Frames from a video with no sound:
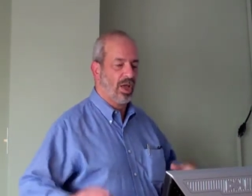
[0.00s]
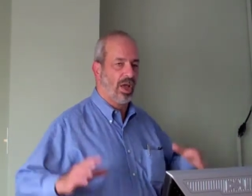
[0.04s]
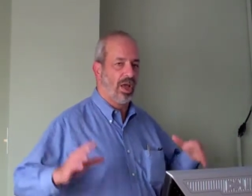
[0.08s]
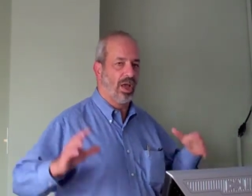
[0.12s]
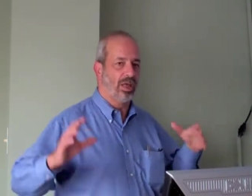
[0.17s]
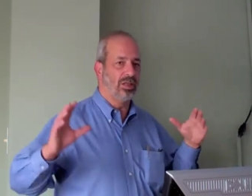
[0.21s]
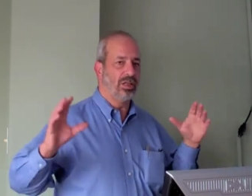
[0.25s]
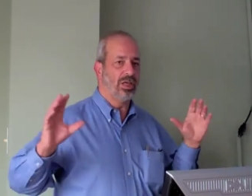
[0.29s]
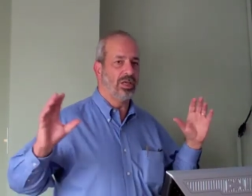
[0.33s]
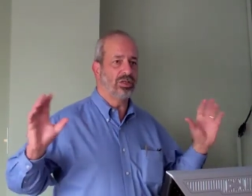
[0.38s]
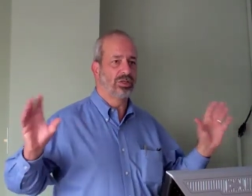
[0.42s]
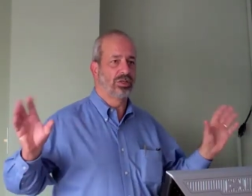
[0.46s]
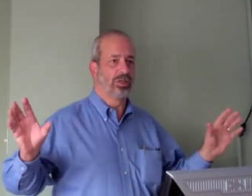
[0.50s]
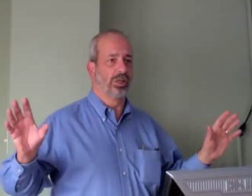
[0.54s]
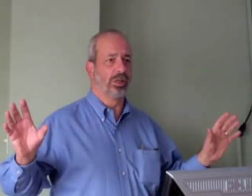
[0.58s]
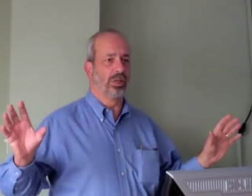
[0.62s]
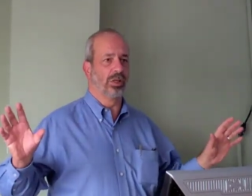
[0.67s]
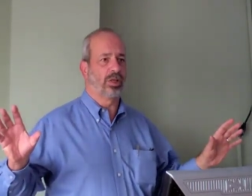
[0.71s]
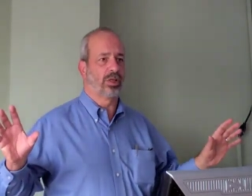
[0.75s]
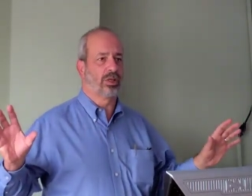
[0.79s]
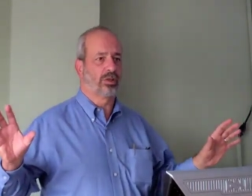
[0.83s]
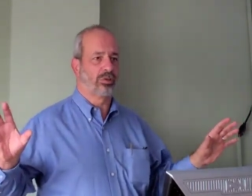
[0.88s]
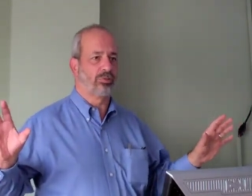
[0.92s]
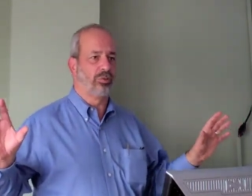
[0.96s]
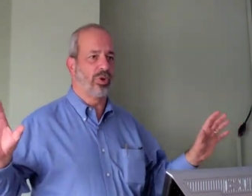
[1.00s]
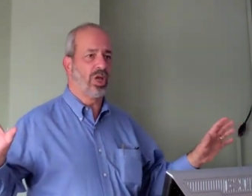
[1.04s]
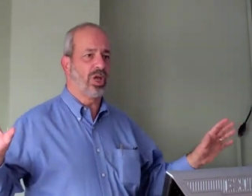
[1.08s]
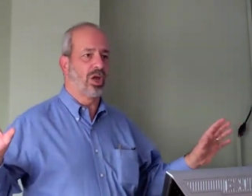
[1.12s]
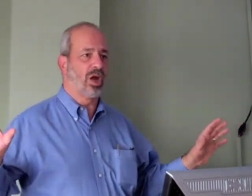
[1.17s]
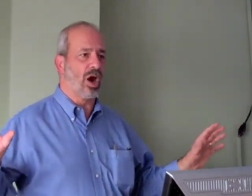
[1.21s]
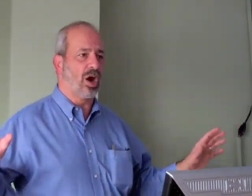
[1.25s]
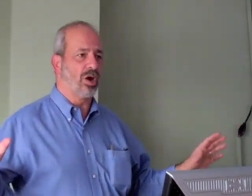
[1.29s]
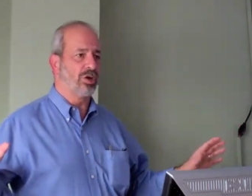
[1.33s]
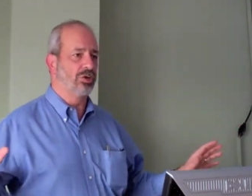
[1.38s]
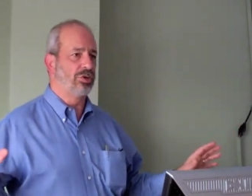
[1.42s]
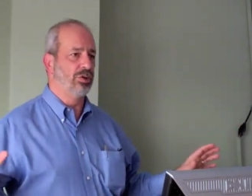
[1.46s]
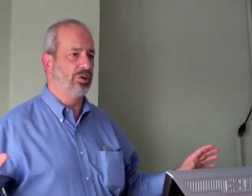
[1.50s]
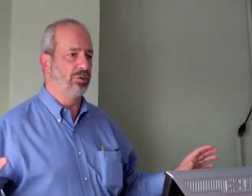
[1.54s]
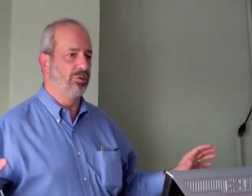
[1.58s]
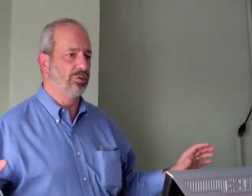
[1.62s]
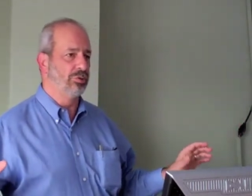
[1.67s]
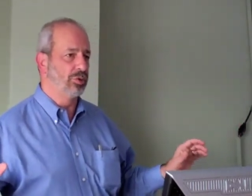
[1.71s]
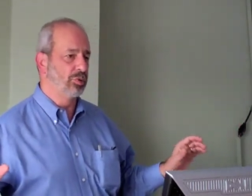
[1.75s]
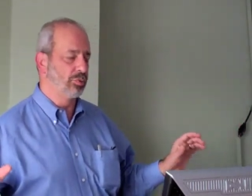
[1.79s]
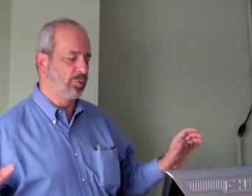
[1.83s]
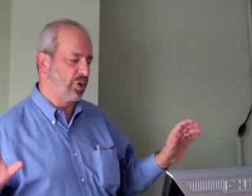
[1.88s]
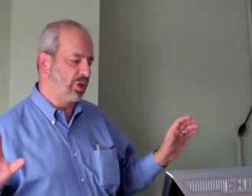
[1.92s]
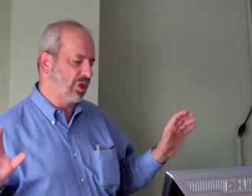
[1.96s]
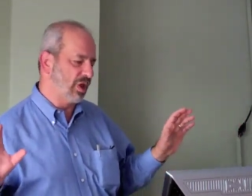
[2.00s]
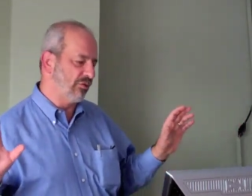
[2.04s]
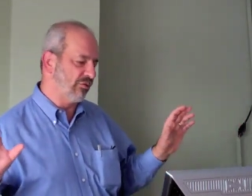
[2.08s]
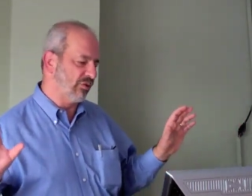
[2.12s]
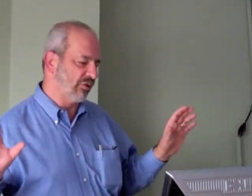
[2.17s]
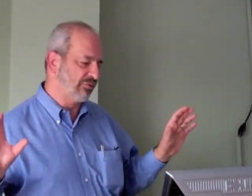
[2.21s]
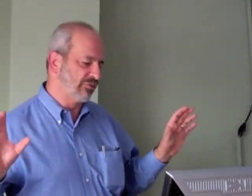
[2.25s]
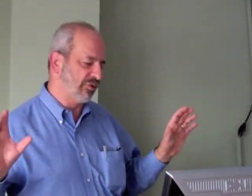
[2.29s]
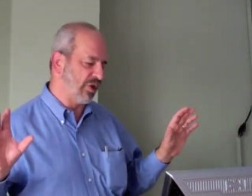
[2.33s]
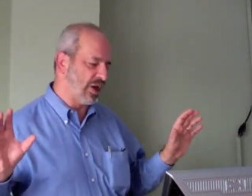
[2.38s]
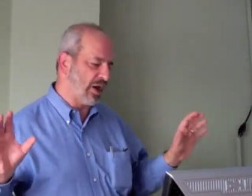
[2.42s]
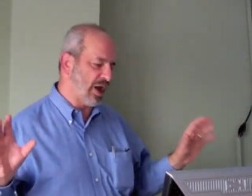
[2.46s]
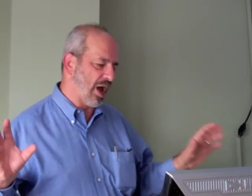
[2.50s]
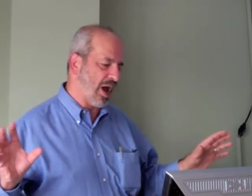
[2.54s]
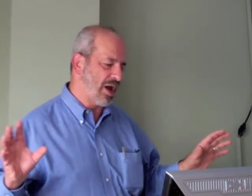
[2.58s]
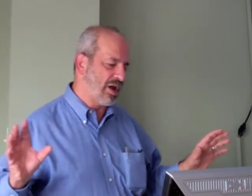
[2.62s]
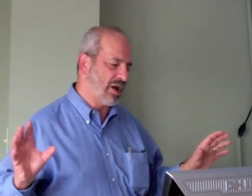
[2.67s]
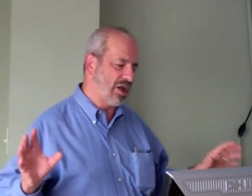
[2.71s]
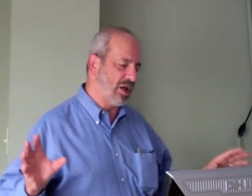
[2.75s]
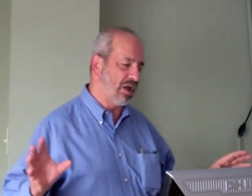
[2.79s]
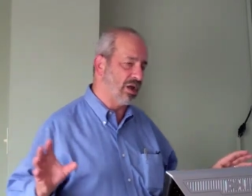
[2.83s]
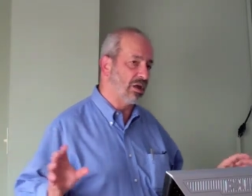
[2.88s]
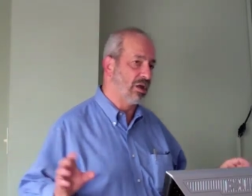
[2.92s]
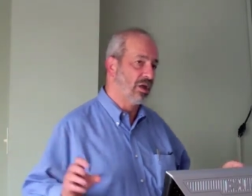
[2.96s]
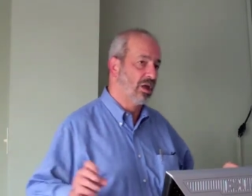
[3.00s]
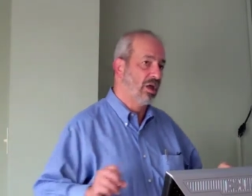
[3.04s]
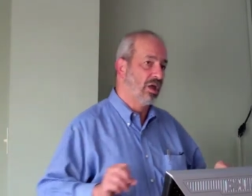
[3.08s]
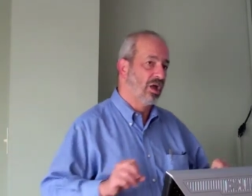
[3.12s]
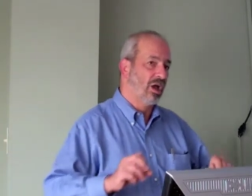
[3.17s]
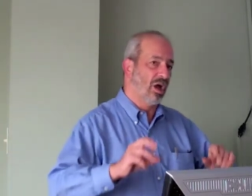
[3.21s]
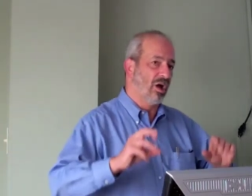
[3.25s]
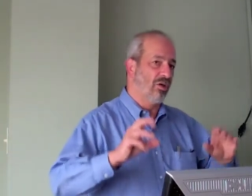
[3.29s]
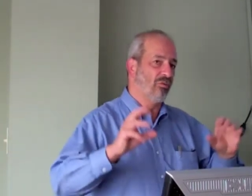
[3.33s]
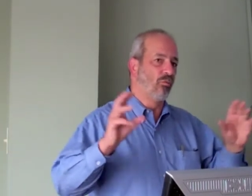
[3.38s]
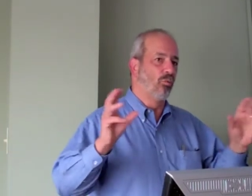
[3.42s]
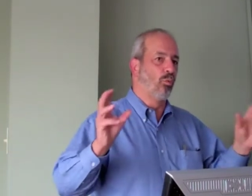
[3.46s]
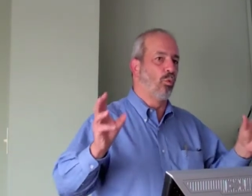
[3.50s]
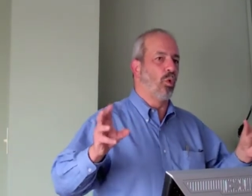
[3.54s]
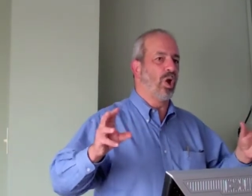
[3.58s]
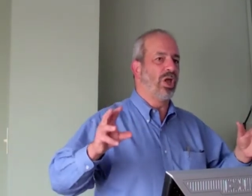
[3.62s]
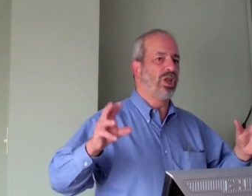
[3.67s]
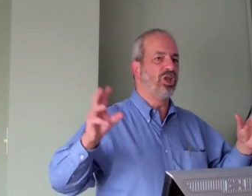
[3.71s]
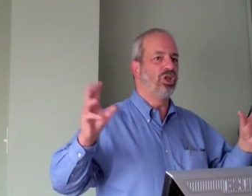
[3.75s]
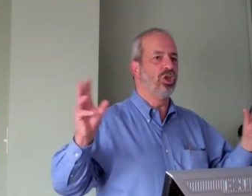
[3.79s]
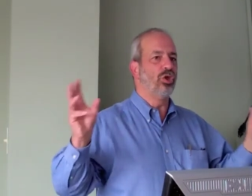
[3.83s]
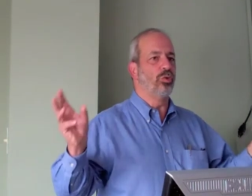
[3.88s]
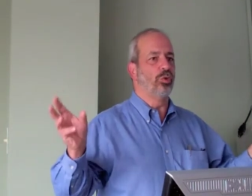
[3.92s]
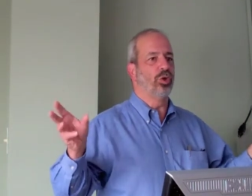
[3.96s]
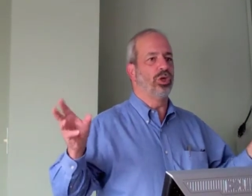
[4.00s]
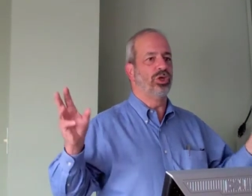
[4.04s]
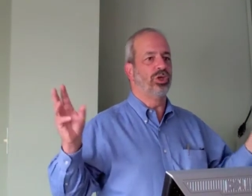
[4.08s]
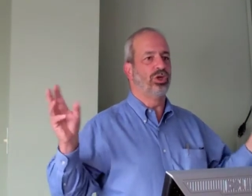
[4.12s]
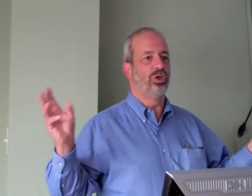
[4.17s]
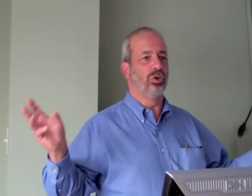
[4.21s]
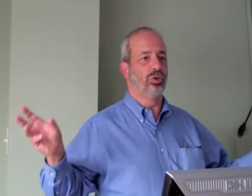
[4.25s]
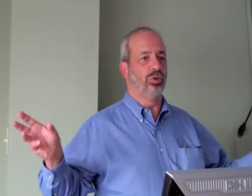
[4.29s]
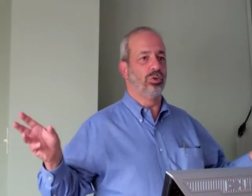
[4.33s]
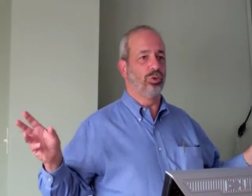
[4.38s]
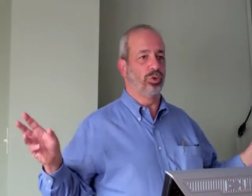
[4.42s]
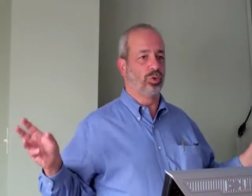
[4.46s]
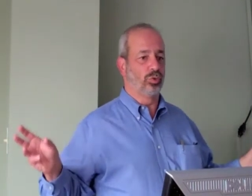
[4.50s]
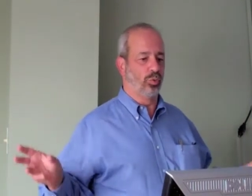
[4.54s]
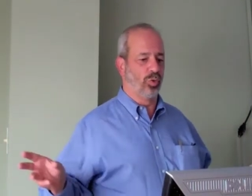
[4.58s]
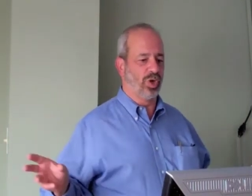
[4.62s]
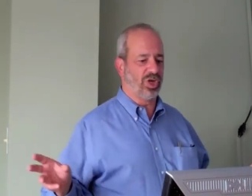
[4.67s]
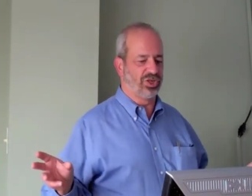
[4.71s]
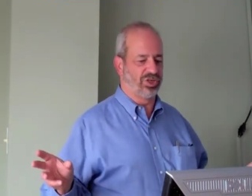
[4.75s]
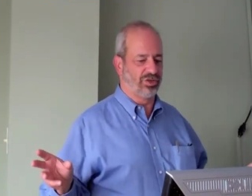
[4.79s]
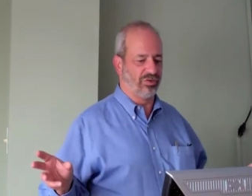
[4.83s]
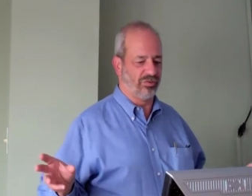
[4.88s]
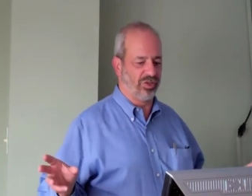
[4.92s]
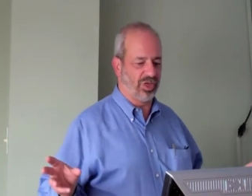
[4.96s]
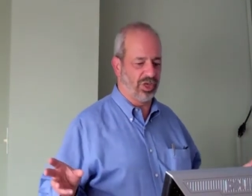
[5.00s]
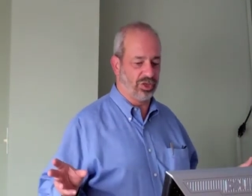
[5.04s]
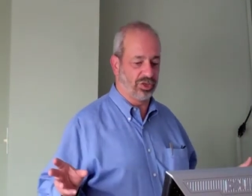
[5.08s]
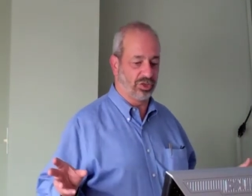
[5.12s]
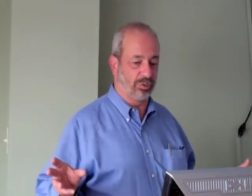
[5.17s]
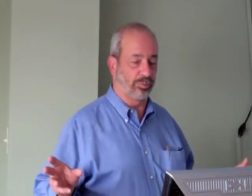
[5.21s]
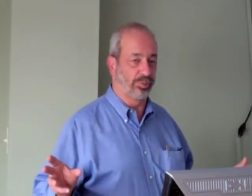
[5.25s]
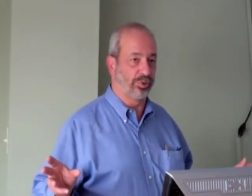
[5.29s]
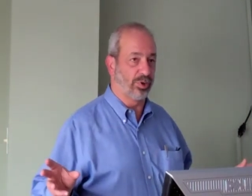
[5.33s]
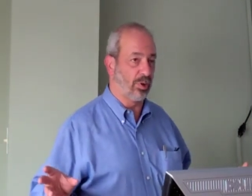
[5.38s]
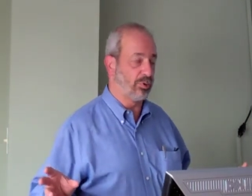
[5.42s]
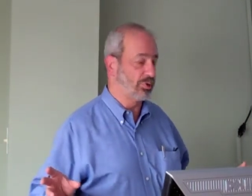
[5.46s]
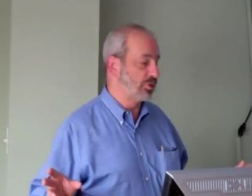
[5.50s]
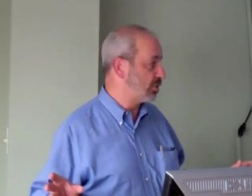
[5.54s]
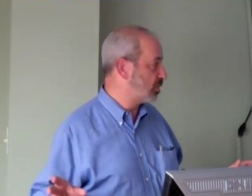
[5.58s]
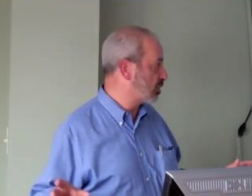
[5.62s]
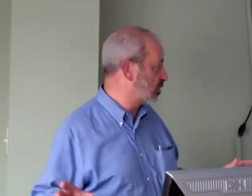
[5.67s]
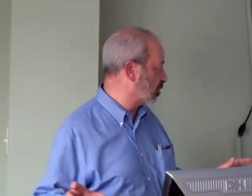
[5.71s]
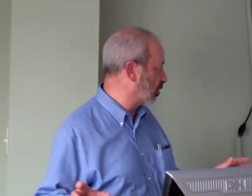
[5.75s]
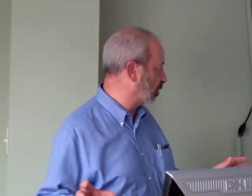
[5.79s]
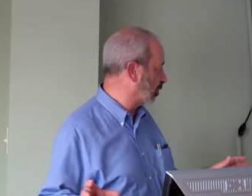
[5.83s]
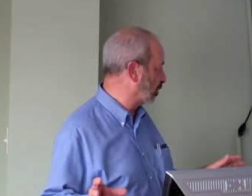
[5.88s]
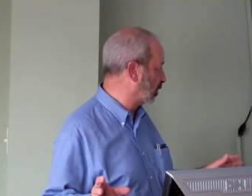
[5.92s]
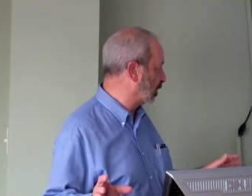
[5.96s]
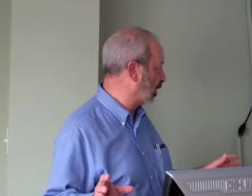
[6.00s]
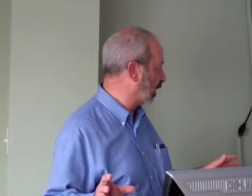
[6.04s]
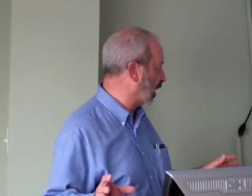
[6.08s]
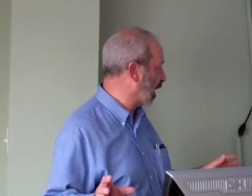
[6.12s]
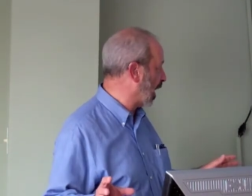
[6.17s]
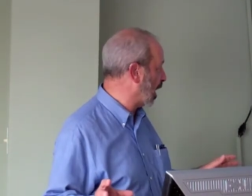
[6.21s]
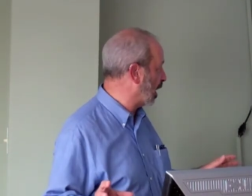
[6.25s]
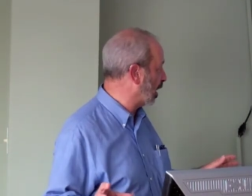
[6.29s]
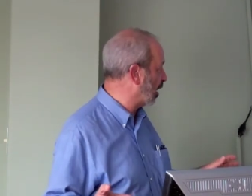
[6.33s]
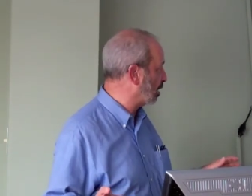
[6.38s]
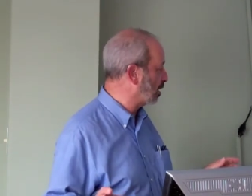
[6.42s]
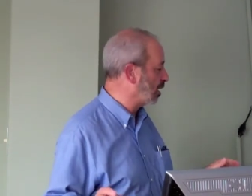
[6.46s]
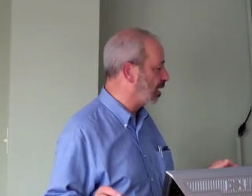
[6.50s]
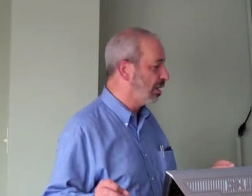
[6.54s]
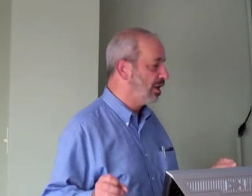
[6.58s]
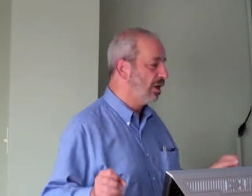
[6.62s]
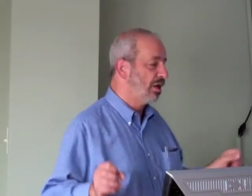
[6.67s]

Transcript: And these little three cartoons will give a, an idea of when you would use which of these approaches to looking at it.